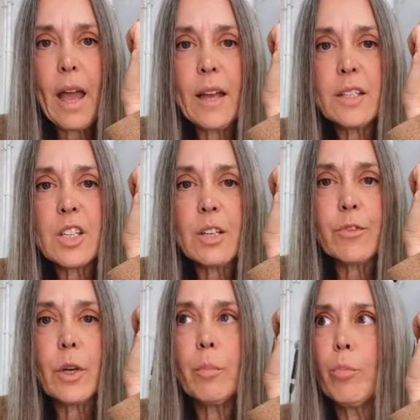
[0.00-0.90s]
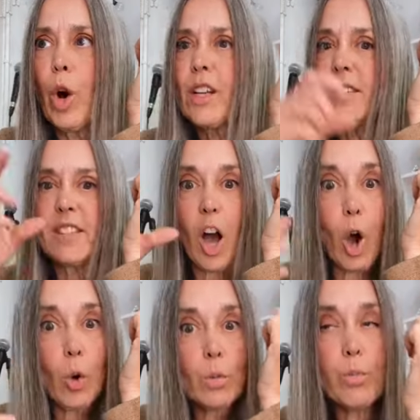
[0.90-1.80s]
And if the body is the
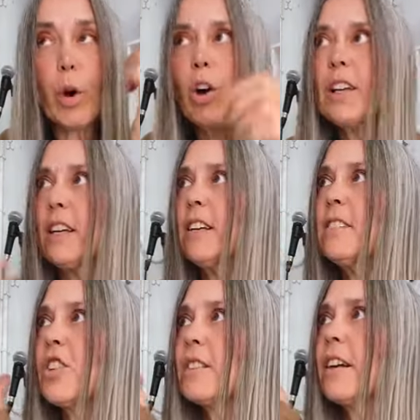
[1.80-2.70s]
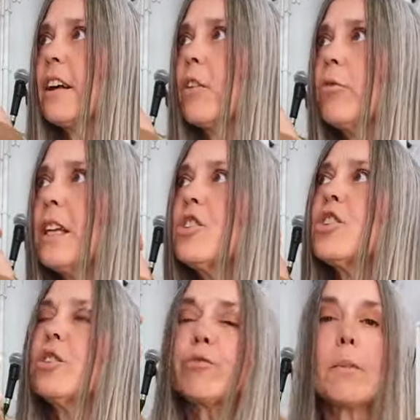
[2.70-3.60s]
old body, just like I read
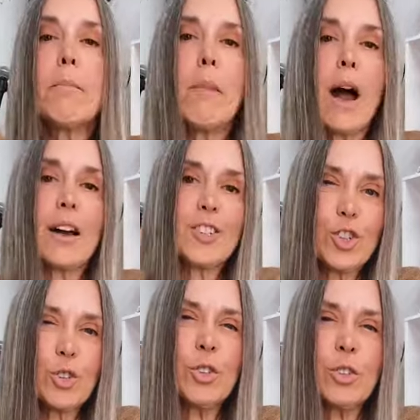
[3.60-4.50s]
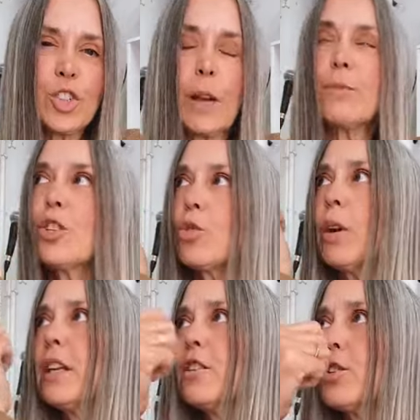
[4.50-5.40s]
to you from Mark 2, chapter
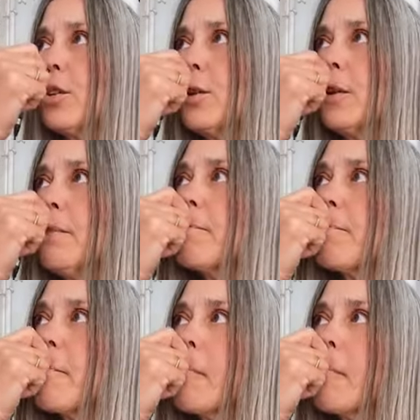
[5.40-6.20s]
22,